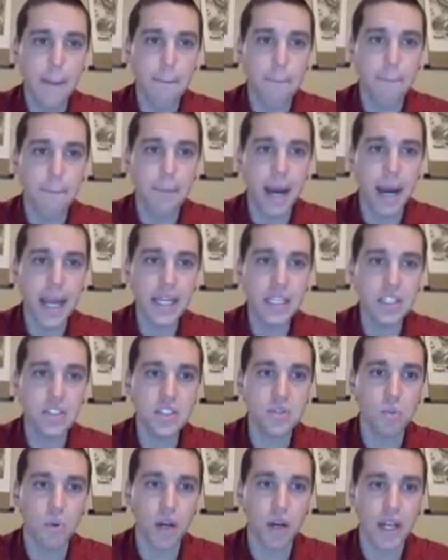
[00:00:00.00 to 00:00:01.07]

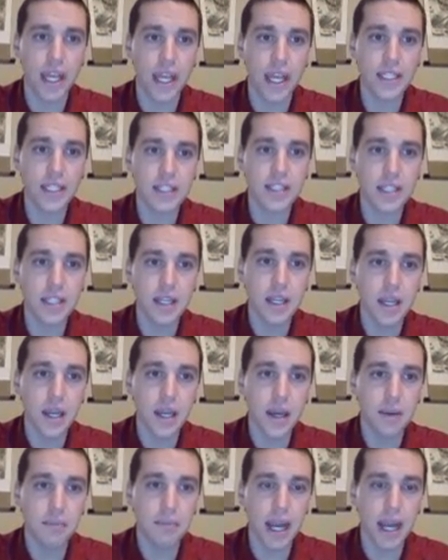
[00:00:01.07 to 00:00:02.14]
minus 1x
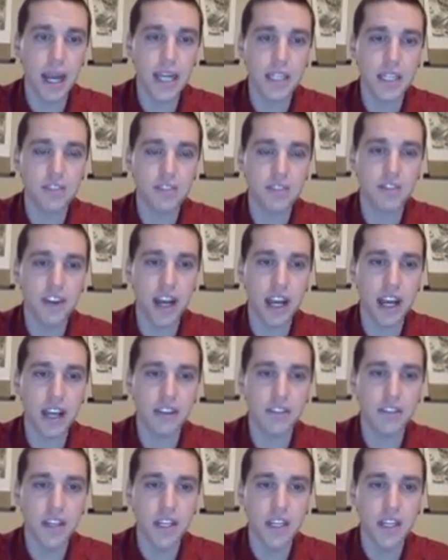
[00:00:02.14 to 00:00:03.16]
minus 5